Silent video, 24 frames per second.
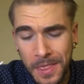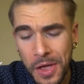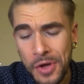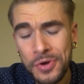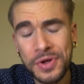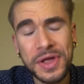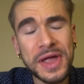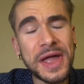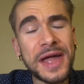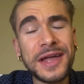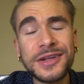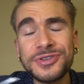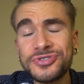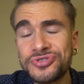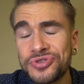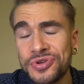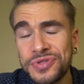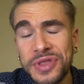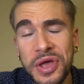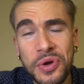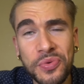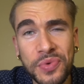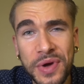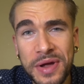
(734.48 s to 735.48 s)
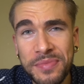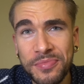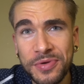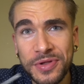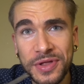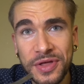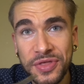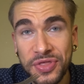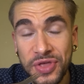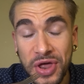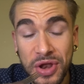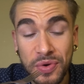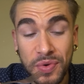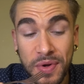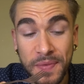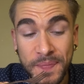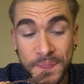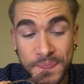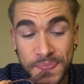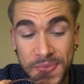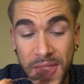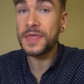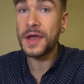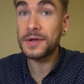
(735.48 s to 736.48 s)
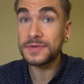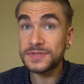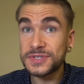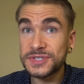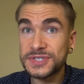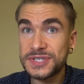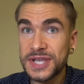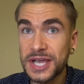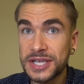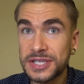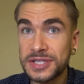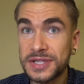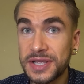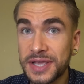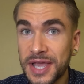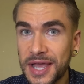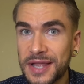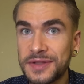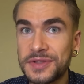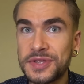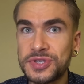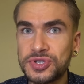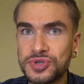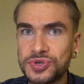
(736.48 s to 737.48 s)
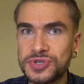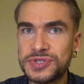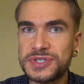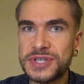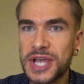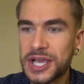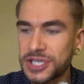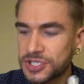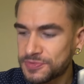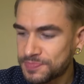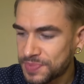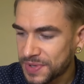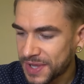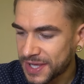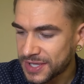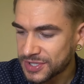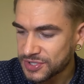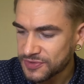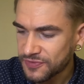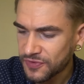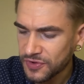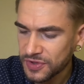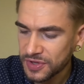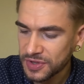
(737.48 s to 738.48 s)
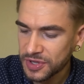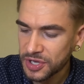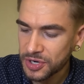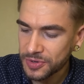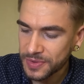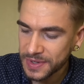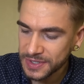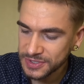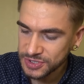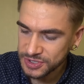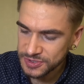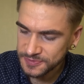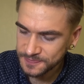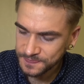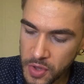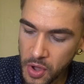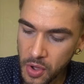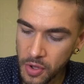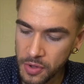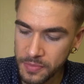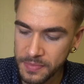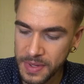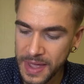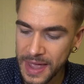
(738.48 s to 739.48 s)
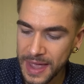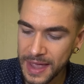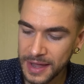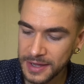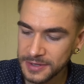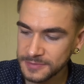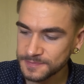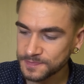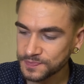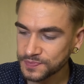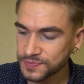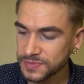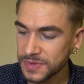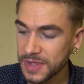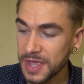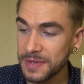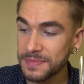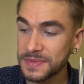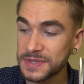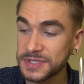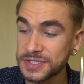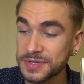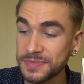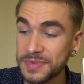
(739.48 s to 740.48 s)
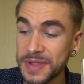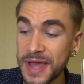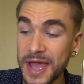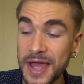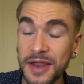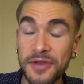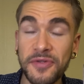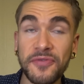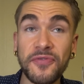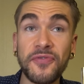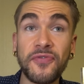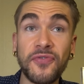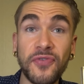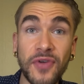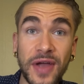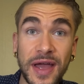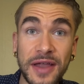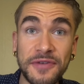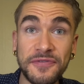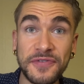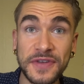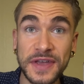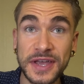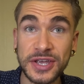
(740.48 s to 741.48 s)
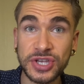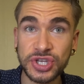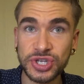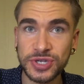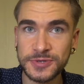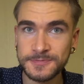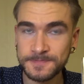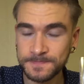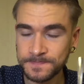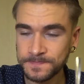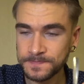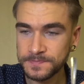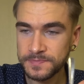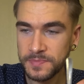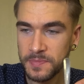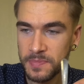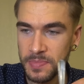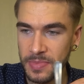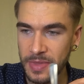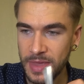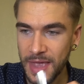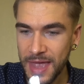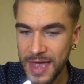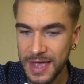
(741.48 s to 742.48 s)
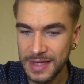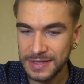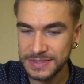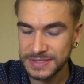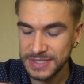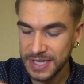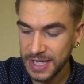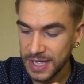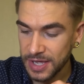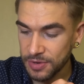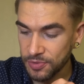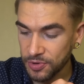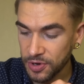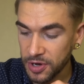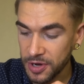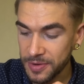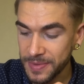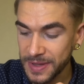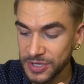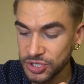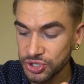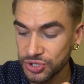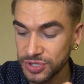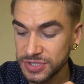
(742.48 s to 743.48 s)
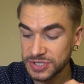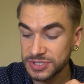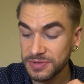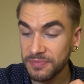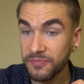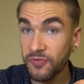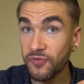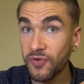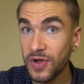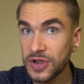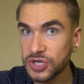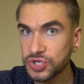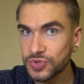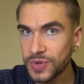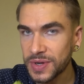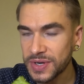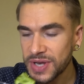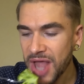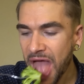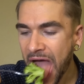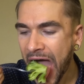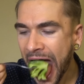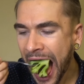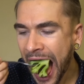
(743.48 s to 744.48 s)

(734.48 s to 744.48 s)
Okay, I enjoyed that way more than I thought it would. That was a test, again, these are test plates for the little ones. Going back, get me some of that fried fish, and uh, we're gonna make sure it's some fresh one.